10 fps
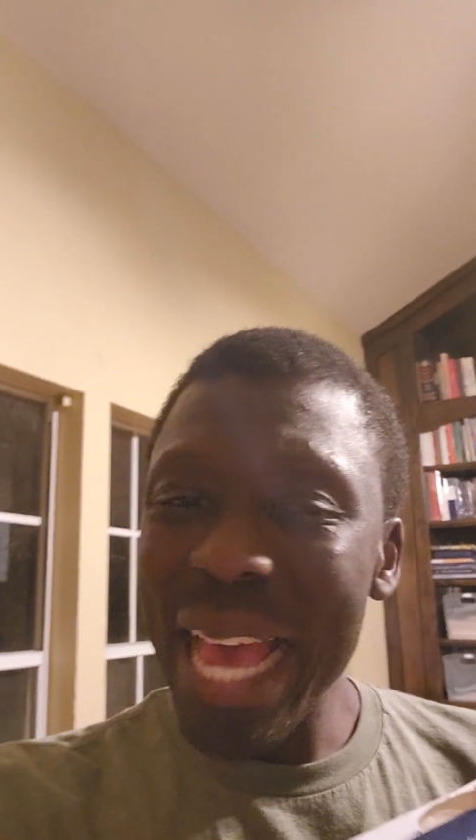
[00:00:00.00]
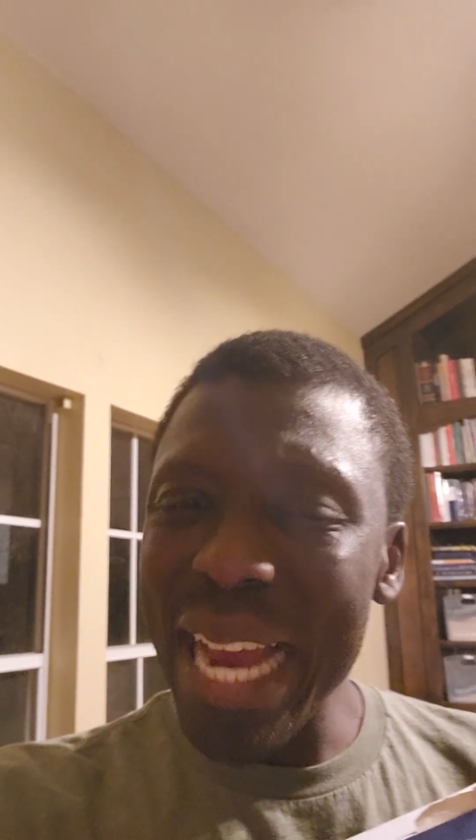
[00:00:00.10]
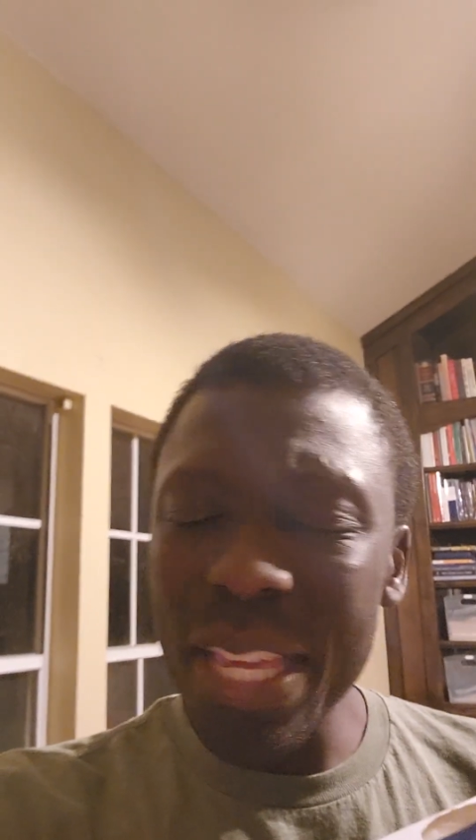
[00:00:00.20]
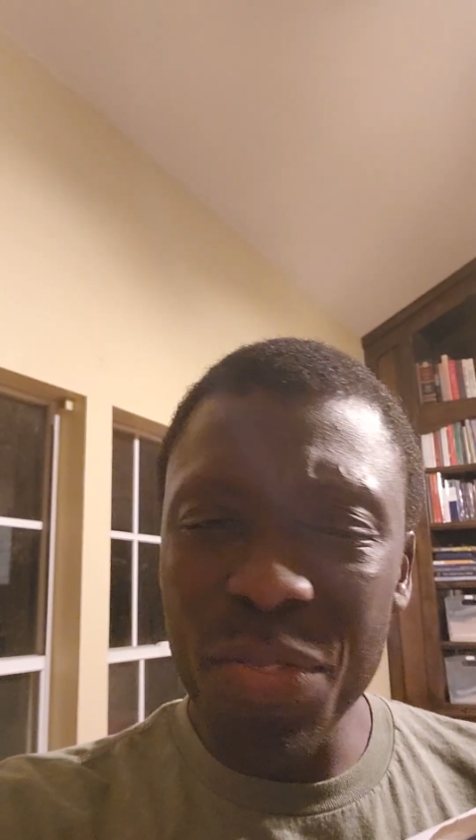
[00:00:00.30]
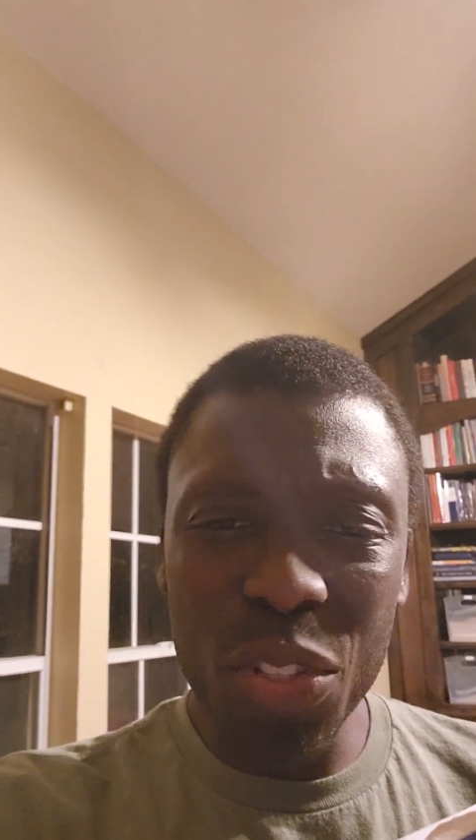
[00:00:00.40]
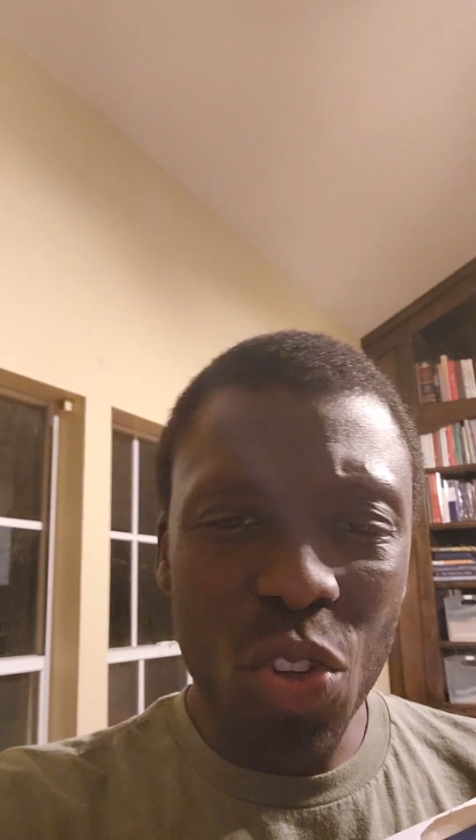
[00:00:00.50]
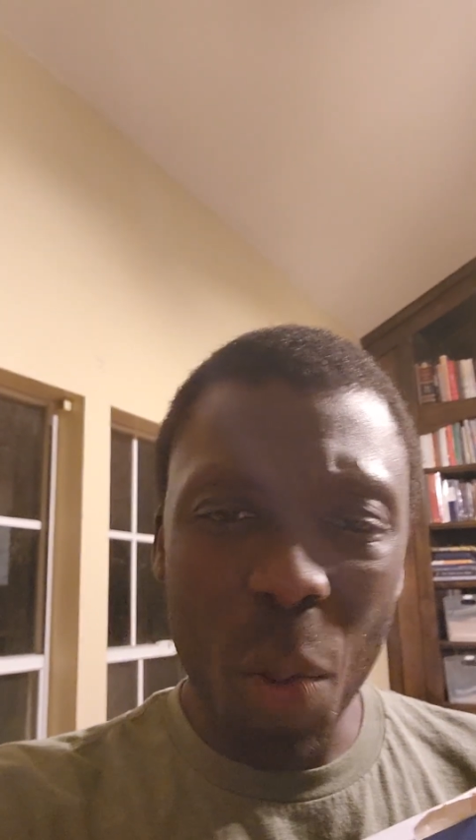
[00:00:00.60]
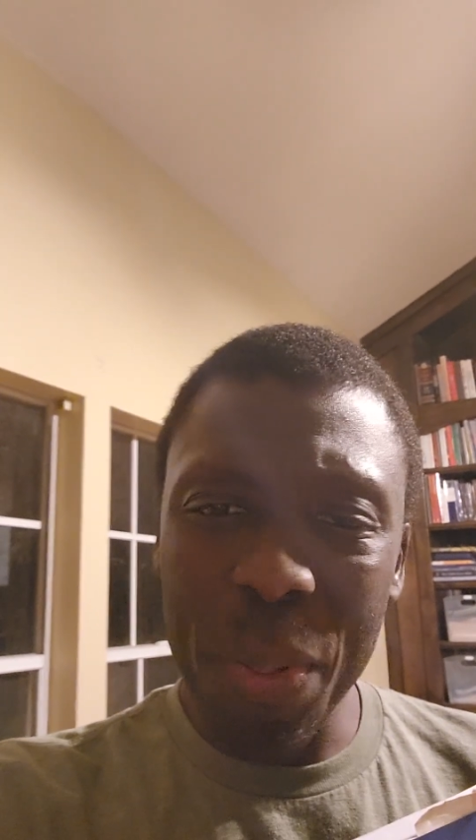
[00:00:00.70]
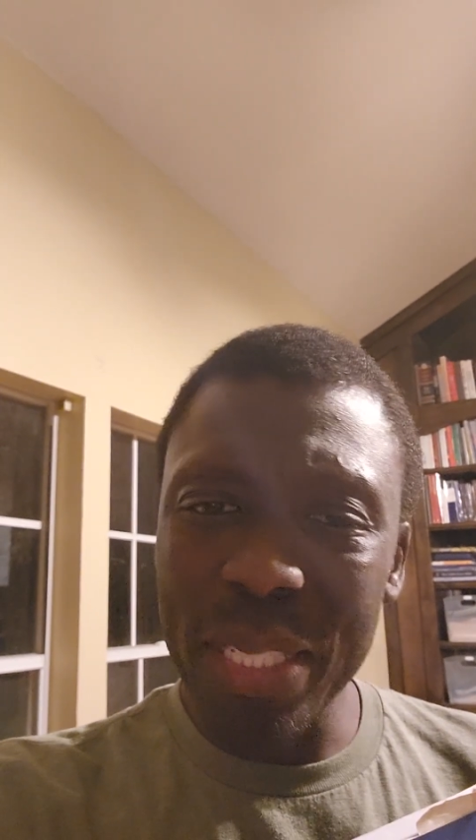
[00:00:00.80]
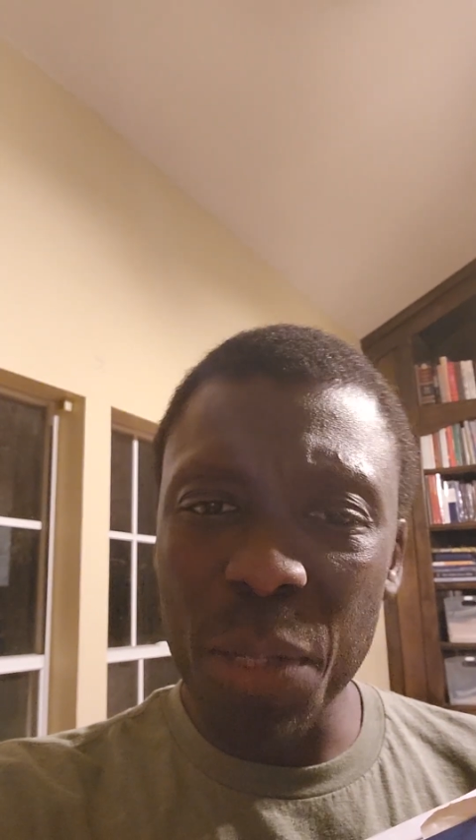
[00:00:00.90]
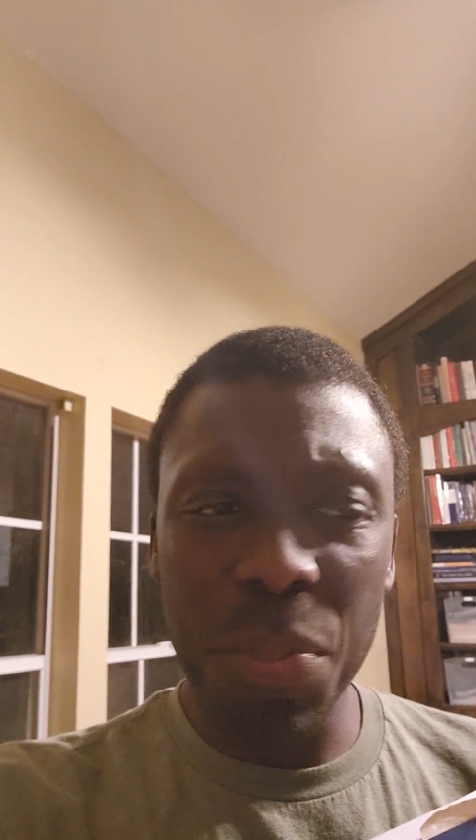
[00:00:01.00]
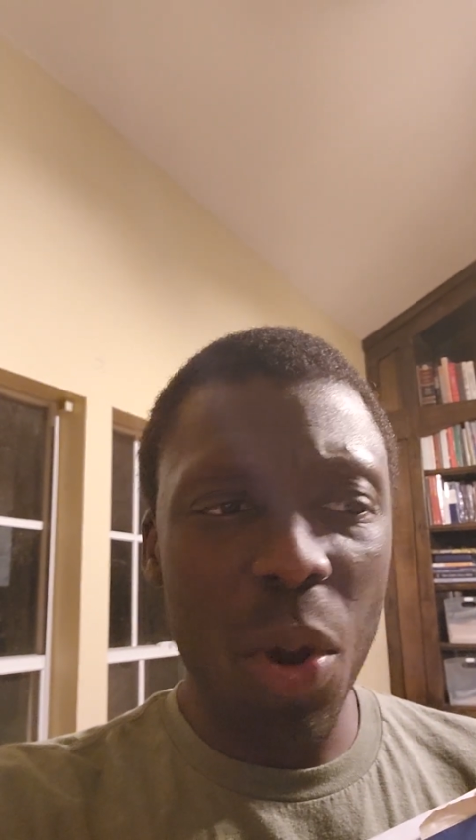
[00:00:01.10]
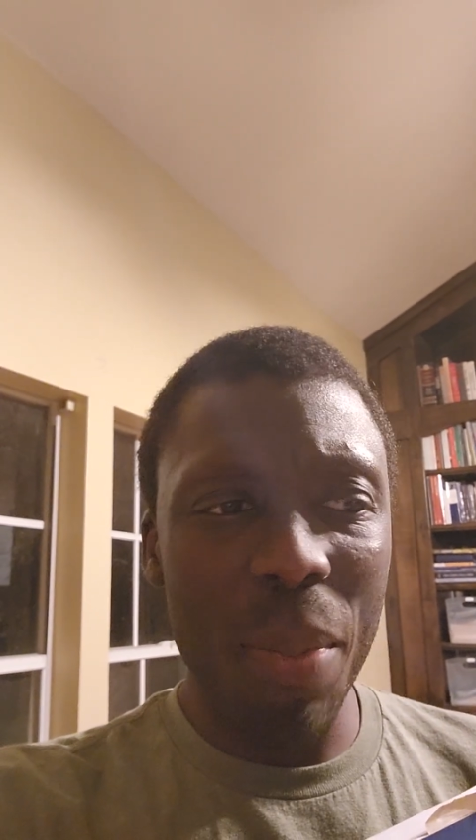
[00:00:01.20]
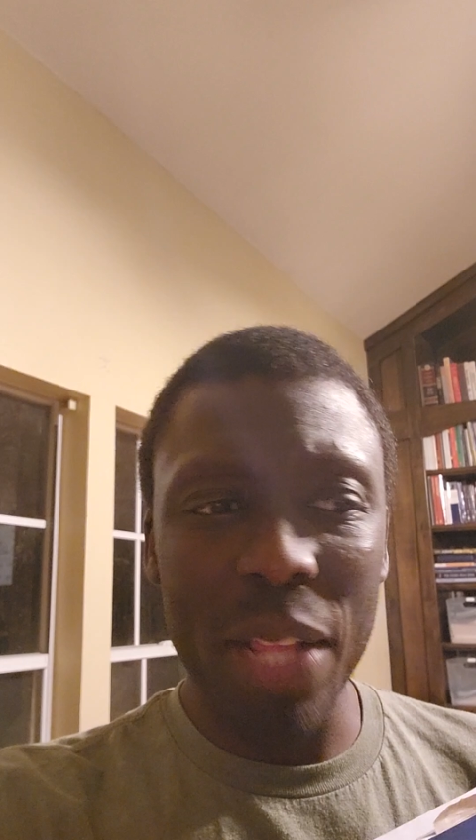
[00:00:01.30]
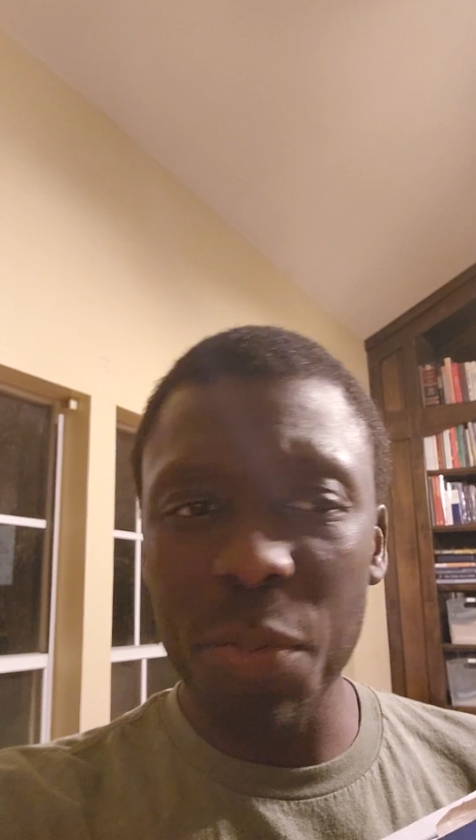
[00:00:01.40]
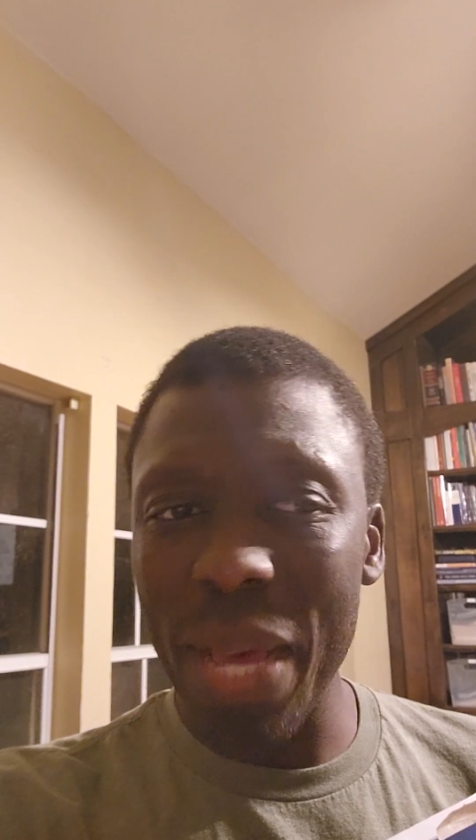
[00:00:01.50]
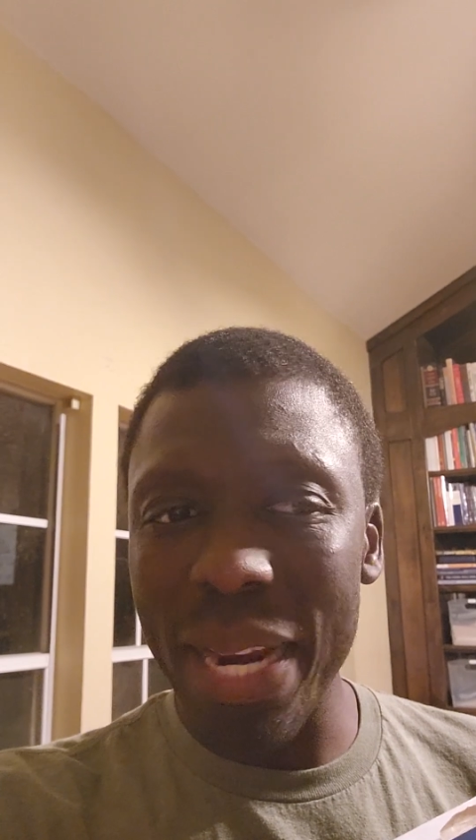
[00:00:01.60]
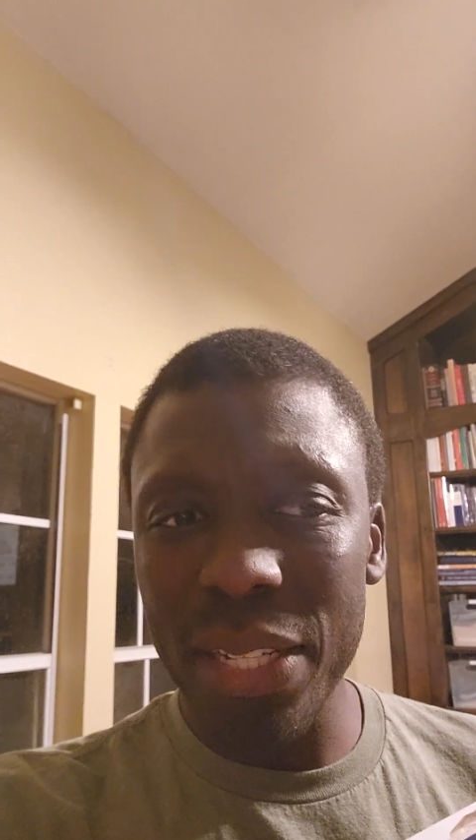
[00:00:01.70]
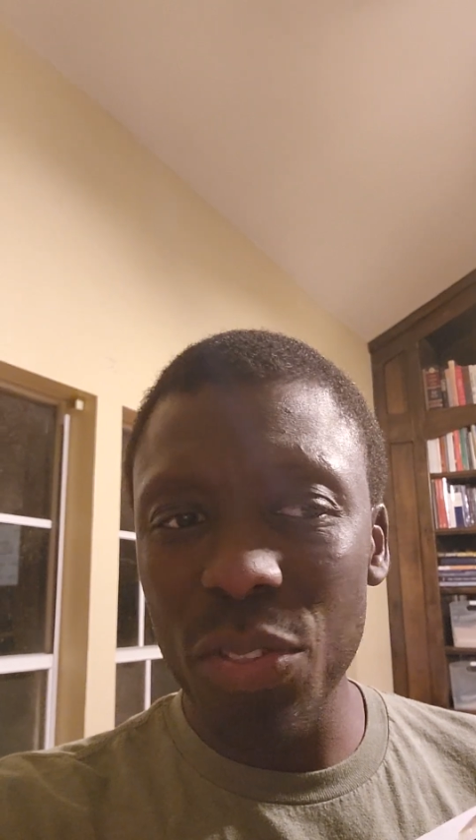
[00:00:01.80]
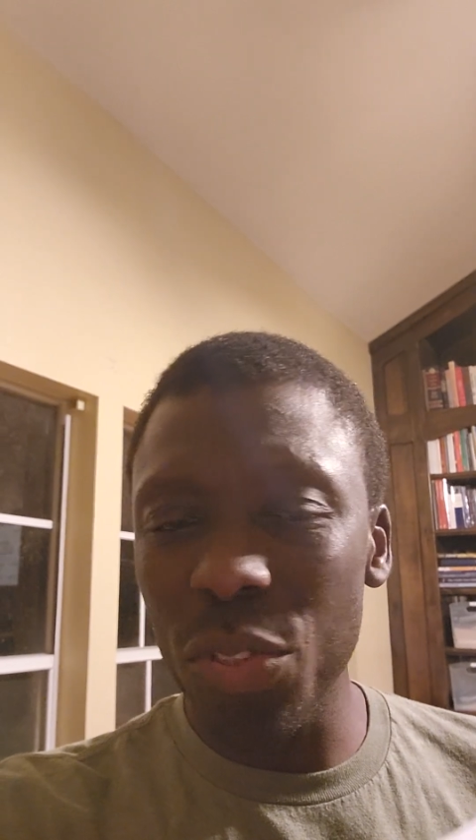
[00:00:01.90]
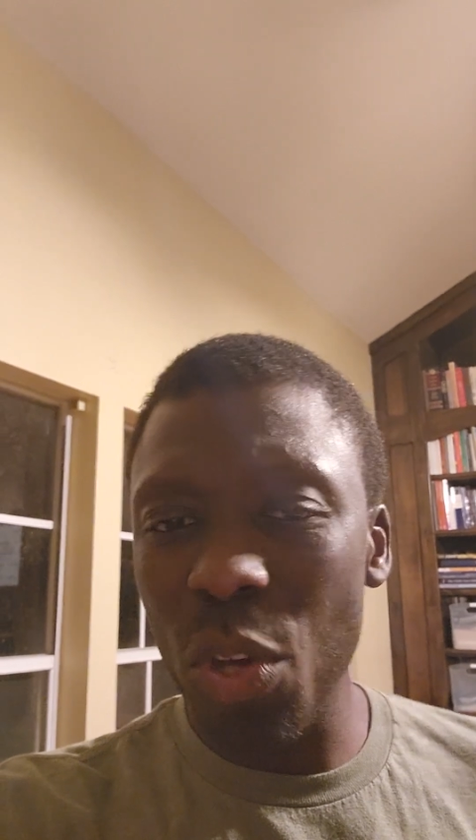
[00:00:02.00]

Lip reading: And even topics in pure mathematics or